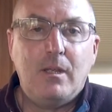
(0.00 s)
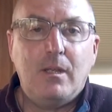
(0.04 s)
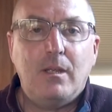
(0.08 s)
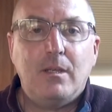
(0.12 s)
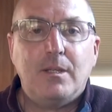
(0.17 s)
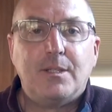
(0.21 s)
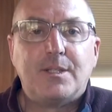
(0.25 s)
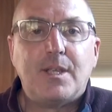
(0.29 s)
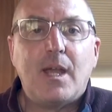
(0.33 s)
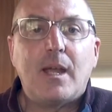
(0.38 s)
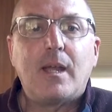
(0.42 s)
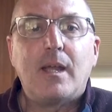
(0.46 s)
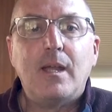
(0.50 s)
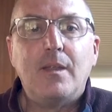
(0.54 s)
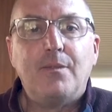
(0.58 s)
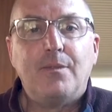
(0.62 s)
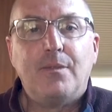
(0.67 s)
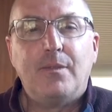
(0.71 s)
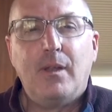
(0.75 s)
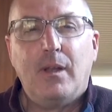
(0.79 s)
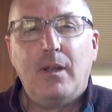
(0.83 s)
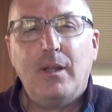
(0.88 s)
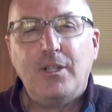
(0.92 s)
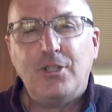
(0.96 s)
Second,
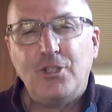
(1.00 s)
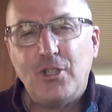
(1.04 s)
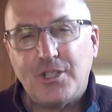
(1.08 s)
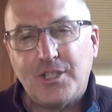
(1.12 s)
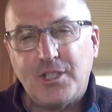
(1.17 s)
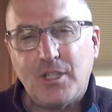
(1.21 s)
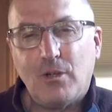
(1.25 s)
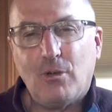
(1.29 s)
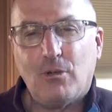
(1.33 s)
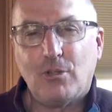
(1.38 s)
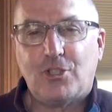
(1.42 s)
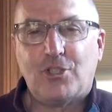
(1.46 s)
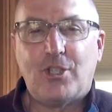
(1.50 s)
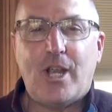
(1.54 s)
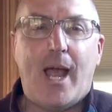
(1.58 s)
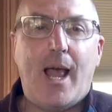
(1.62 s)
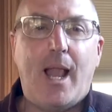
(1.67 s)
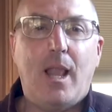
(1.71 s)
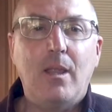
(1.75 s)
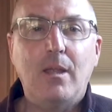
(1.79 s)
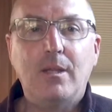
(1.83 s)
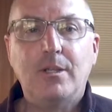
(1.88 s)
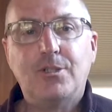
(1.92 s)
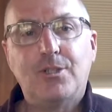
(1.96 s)
the logistical
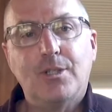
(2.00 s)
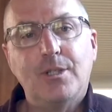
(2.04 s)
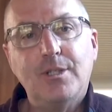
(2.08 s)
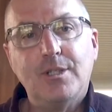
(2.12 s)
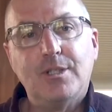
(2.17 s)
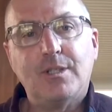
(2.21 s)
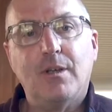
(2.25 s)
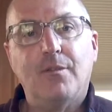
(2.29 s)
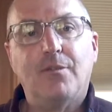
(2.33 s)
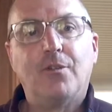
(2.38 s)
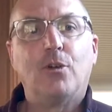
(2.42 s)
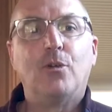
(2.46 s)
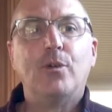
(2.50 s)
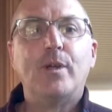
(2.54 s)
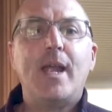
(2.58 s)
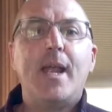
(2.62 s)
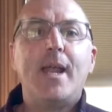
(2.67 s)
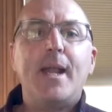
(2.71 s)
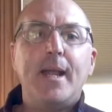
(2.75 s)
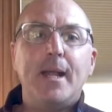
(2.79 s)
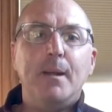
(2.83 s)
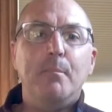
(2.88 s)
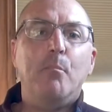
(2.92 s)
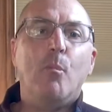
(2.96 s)
challenges of
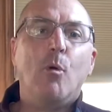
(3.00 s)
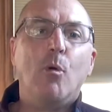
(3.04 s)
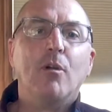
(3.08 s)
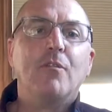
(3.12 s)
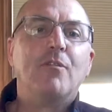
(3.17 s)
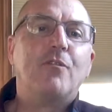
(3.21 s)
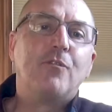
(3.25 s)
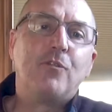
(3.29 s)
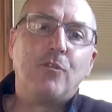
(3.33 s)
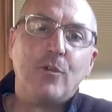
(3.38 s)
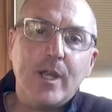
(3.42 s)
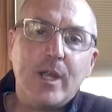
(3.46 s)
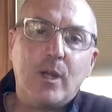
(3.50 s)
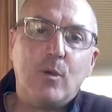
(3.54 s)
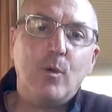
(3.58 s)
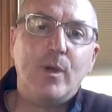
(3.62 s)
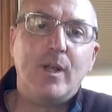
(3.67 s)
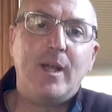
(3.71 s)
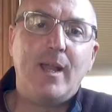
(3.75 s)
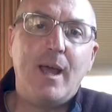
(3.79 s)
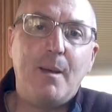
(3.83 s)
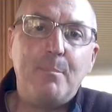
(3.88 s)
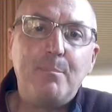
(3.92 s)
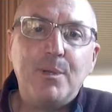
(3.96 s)
creating more
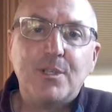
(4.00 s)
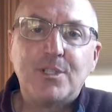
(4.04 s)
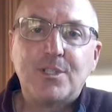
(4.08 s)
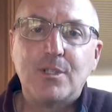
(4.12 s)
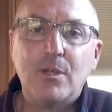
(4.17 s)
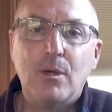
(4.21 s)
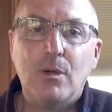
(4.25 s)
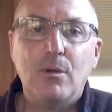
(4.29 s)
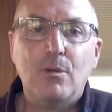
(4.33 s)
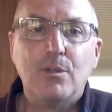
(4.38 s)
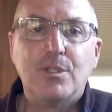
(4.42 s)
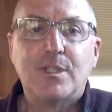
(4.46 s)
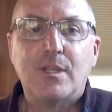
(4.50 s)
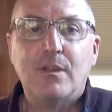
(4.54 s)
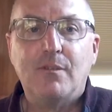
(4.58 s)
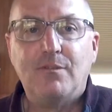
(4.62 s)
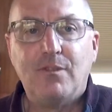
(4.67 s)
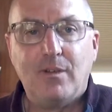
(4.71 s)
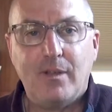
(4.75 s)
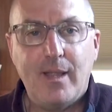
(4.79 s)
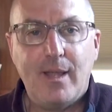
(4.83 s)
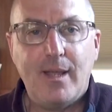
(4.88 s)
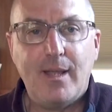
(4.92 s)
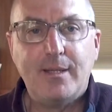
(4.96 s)
frequent episodes have
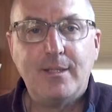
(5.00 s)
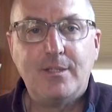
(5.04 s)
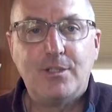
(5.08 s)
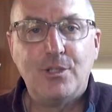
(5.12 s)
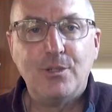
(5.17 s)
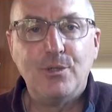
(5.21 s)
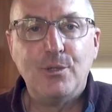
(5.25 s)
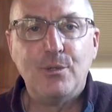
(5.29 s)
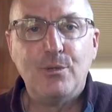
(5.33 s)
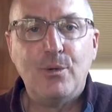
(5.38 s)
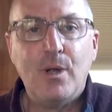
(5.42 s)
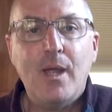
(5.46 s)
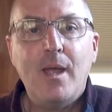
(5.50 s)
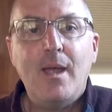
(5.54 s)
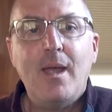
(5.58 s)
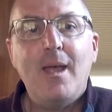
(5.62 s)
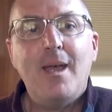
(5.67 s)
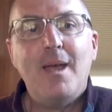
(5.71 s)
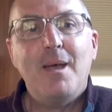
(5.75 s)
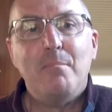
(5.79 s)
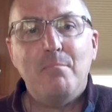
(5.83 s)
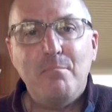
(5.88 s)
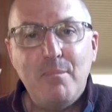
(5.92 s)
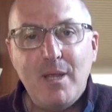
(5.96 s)
led to
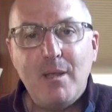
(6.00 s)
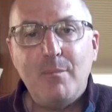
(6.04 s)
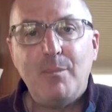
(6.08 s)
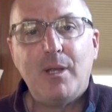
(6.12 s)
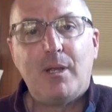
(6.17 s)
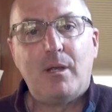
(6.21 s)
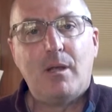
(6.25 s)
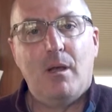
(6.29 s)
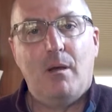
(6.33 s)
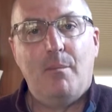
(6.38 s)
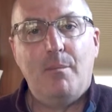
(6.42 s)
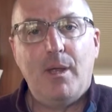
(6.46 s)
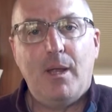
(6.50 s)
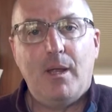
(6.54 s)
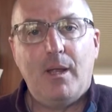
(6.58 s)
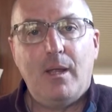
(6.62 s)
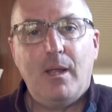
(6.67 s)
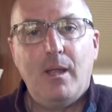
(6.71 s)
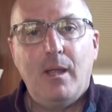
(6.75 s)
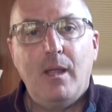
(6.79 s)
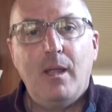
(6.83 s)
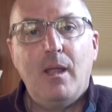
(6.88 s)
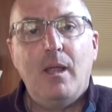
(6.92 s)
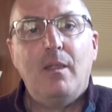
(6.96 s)
me
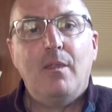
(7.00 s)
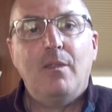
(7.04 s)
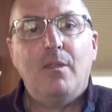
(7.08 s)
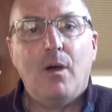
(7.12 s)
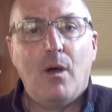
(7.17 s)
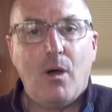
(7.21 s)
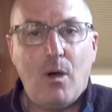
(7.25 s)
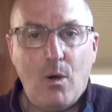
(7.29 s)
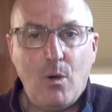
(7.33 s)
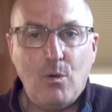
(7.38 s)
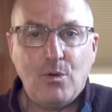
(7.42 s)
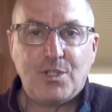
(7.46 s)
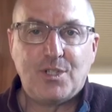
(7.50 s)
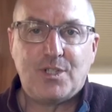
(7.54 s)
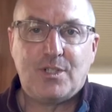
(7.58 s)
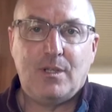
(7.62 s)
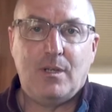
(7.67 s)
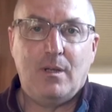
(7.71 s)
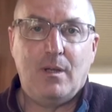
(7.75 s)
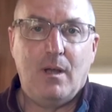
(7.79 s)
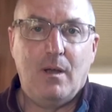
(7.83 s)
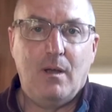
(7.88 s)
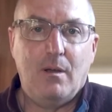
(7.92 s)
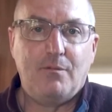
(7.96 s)
becoming the host
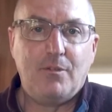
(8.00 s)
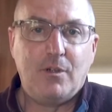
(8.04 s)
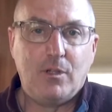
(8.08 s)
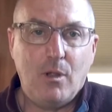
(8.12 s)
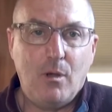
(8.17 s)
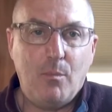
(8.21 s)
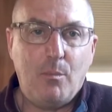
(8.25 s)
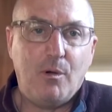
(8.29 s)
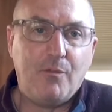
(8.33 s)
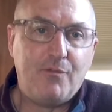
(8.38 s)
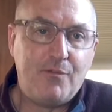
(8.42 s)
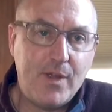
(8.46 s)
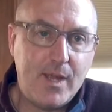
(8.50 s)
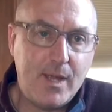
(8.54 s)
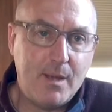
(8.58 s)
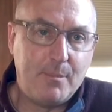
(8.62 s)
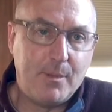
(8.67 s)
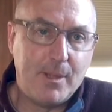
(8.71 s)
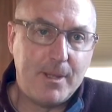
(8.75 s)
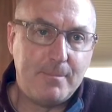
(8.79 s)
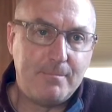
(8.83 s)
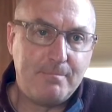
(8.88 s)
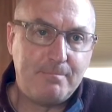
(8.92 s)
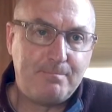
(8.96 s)
of Global
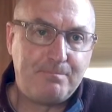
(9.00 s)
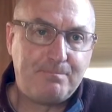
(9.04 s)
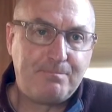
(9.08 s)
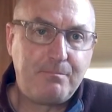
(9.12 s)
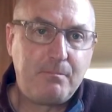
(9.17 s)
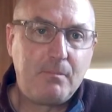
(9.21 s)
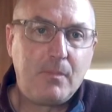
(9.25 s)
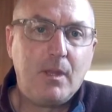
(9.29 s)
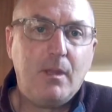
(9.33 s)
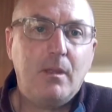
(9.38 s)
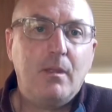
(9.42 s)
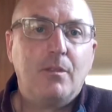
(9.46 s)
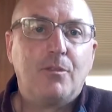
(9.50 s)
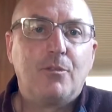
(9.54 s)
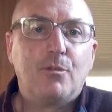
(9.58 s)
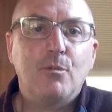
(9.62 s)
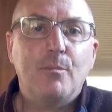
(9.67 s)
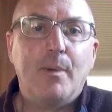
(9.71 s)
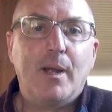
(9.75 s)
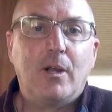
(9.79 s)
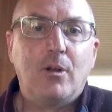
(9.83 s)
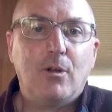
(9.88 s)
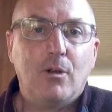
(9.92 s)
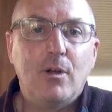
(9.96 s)
Family through
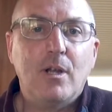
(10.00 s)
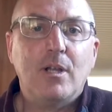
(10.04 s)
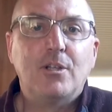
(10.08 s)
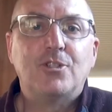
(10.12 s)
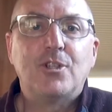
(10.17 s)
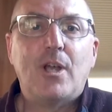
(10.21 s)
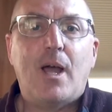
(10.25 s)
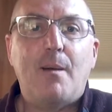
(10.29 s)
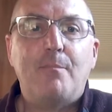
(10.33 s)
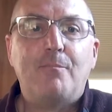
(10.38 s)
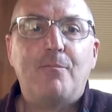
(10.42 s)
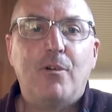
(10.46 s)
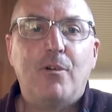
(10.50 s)
my current job